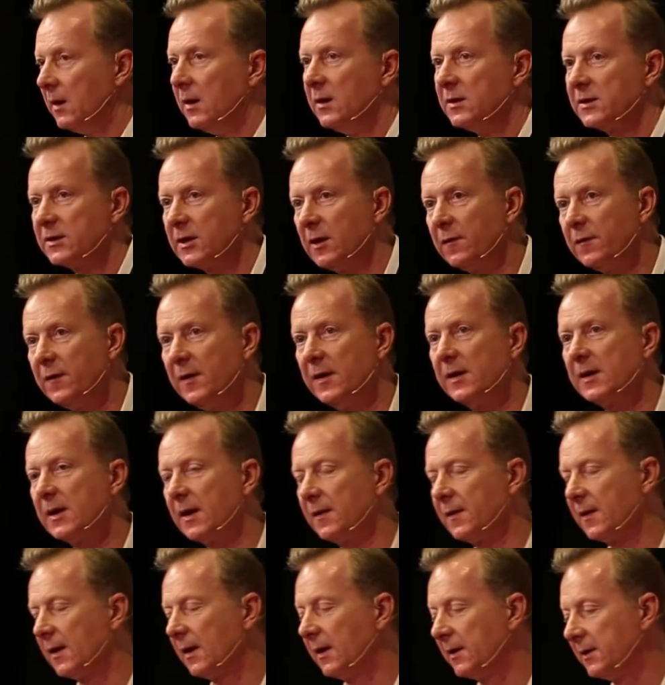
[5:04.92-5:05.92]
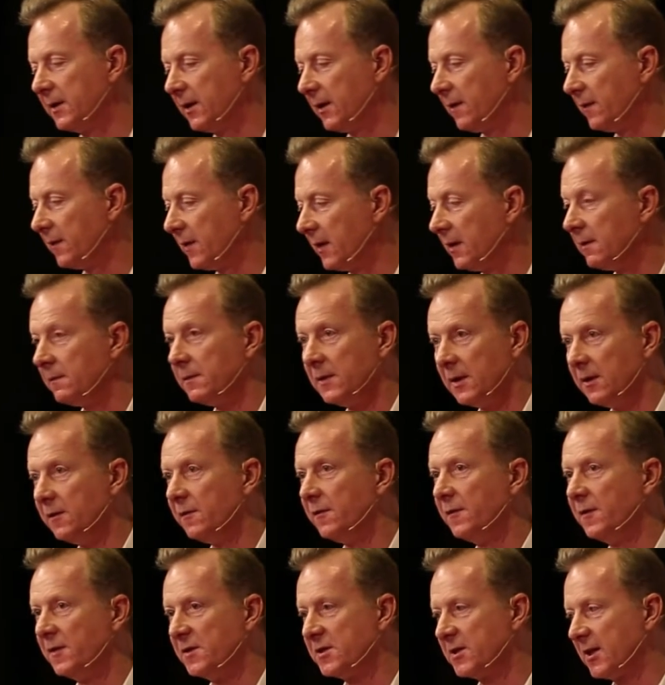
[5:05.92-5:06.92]
So hopefully you get the idea of the
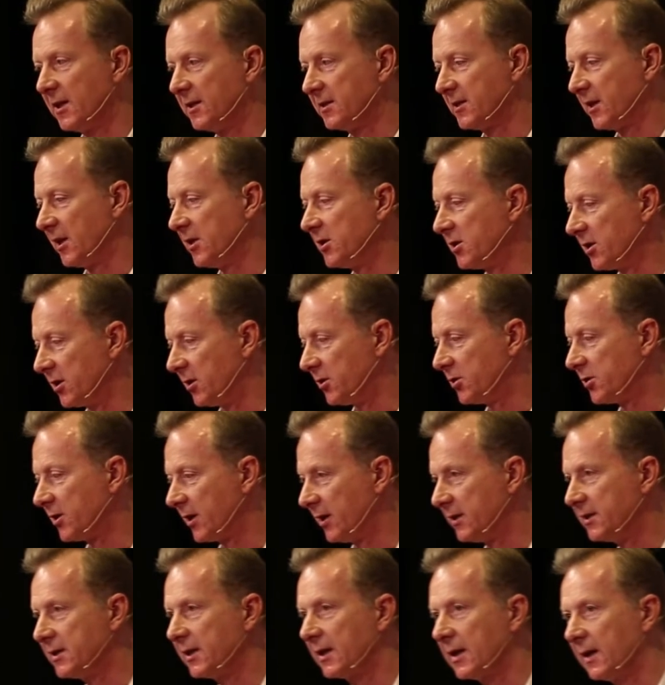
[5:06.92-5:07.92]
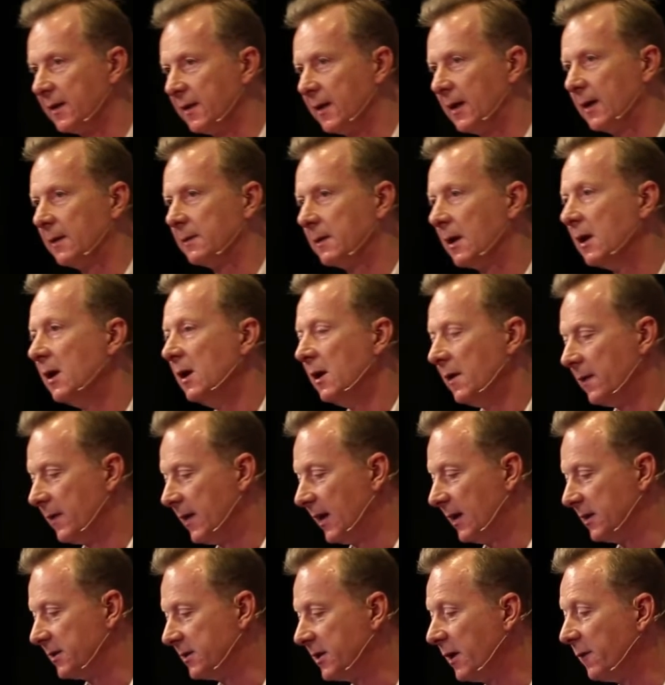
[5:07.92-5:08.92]
individualization and trying to get that
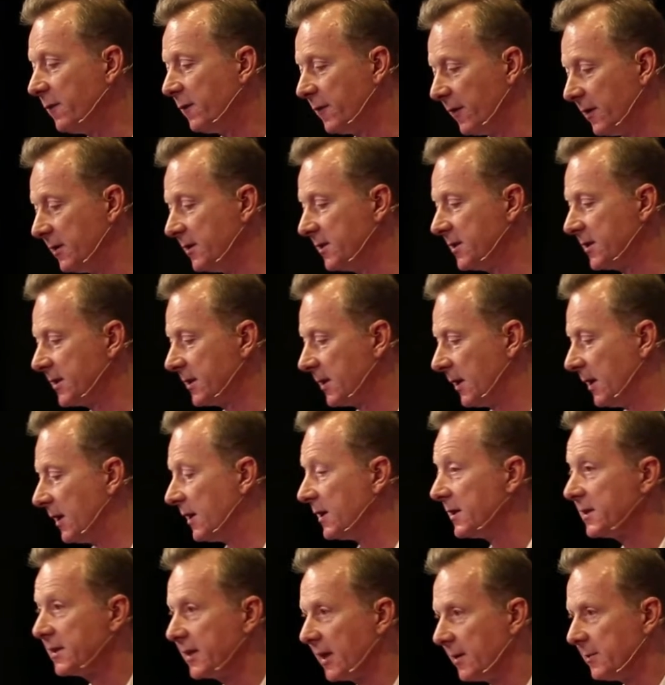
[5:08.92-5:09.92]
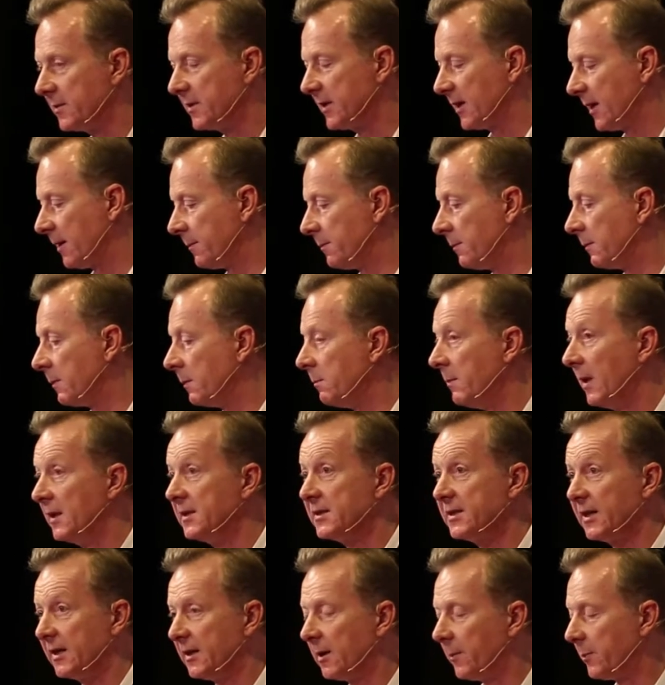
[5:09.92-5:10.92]
that difference and at the same time
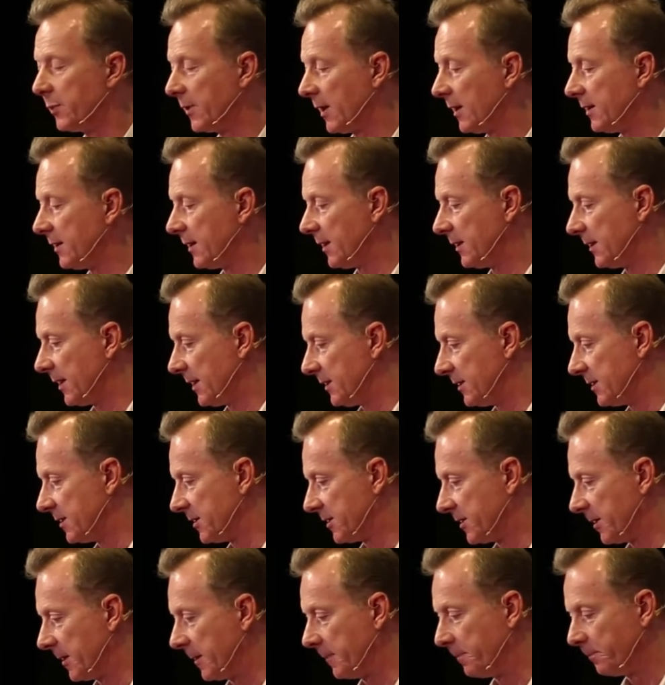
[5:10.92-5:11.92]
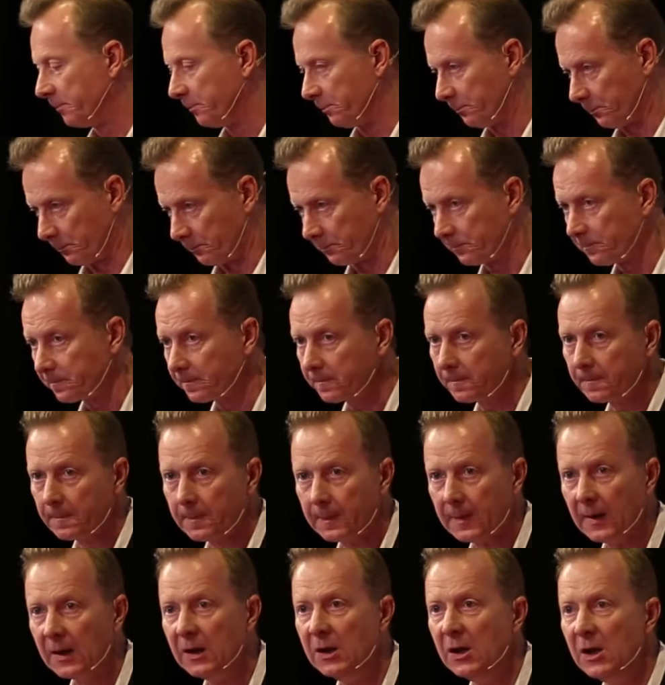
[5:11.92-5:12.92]
maintain a brand identity.
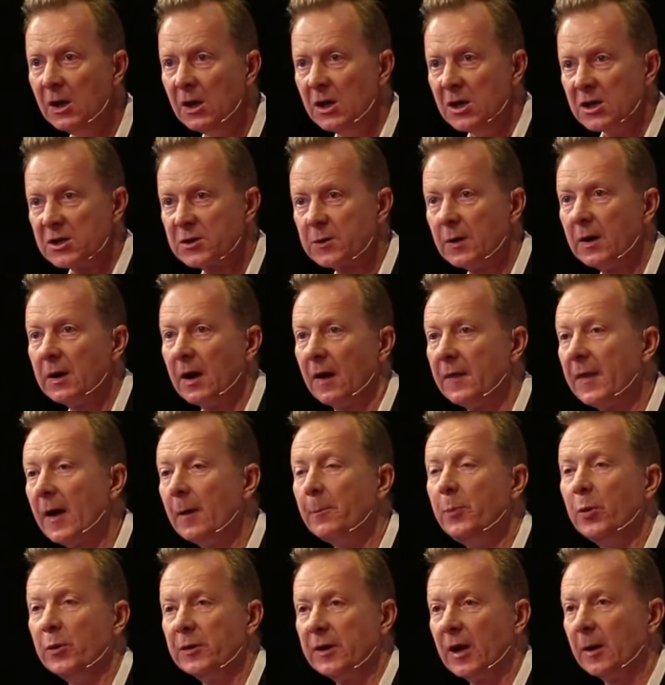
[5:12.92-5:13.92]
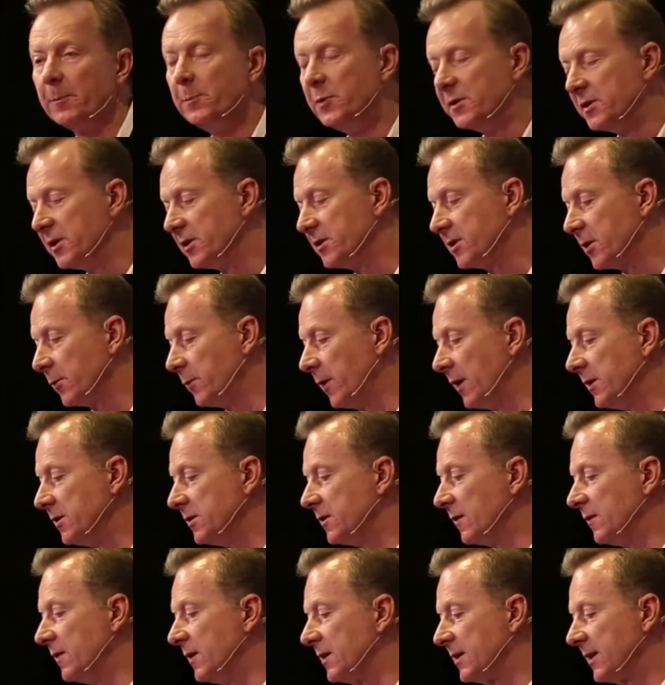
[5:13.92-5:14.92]
So at that point, I'd produced a range
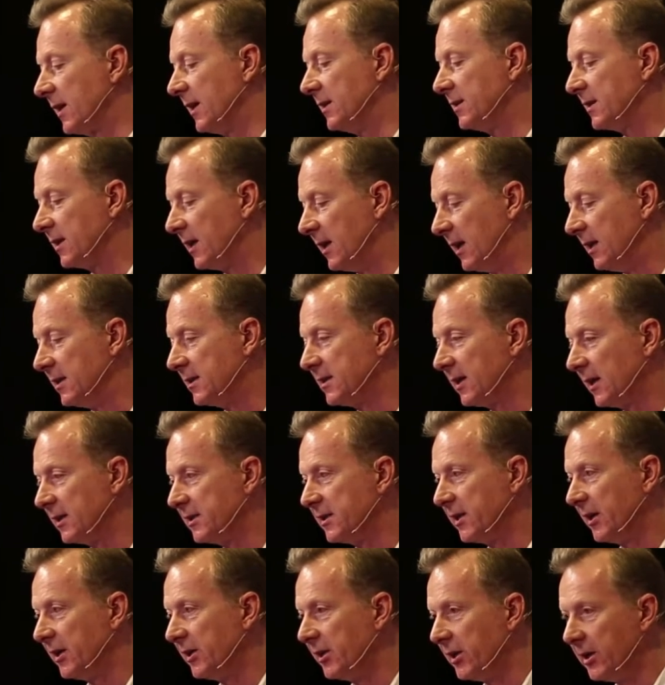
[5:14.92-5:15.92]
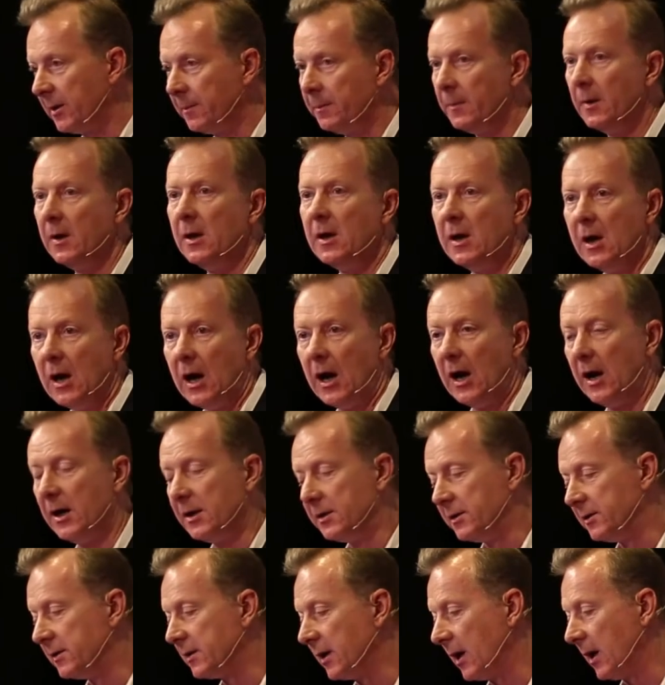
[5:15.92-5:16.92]
of designs in titanium
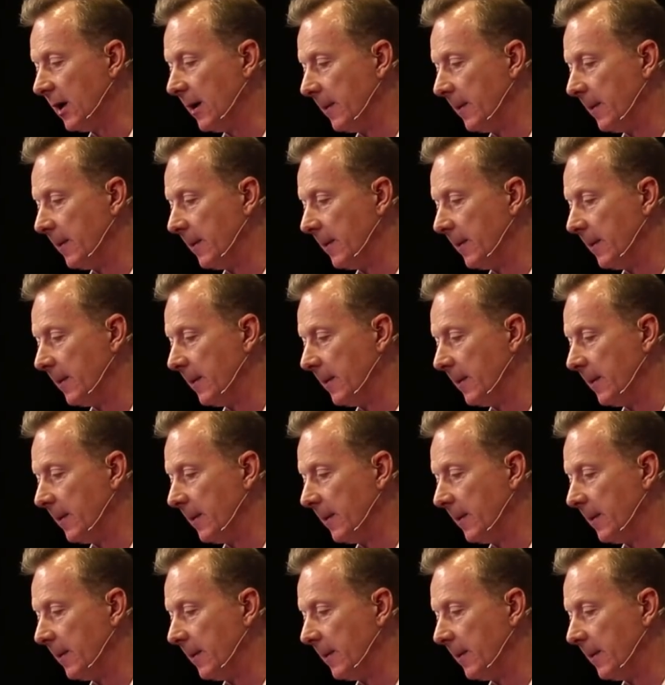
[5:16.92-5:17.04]
and